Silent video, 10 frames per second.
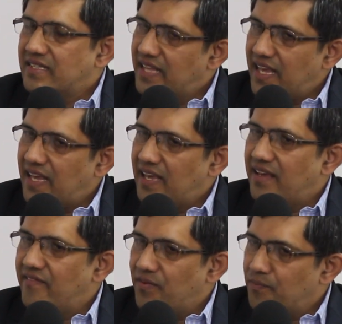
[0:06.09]

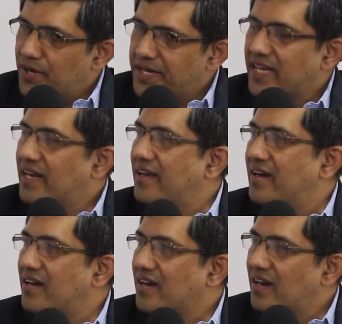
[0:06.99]
they were pretty
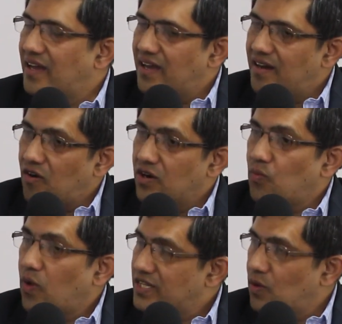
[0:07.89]
clear
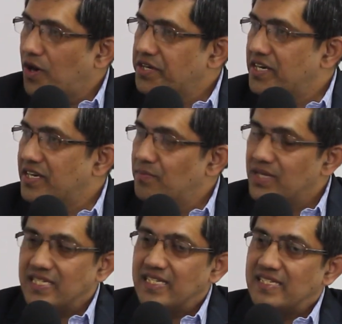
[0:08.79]
on what they wanted in
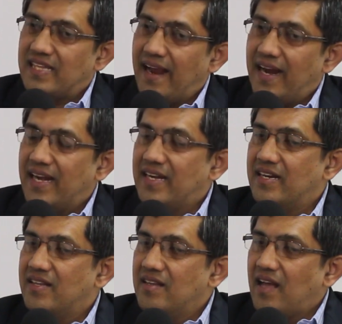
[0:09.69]
business,
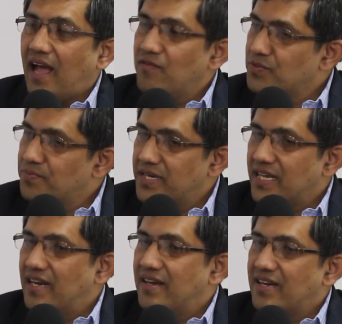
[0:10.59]
and I was pretty
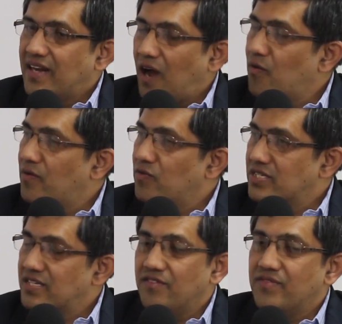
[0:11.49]
clear in how I would
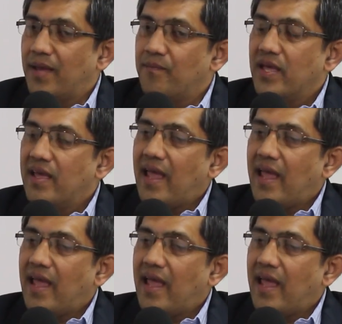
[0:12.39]
serve them.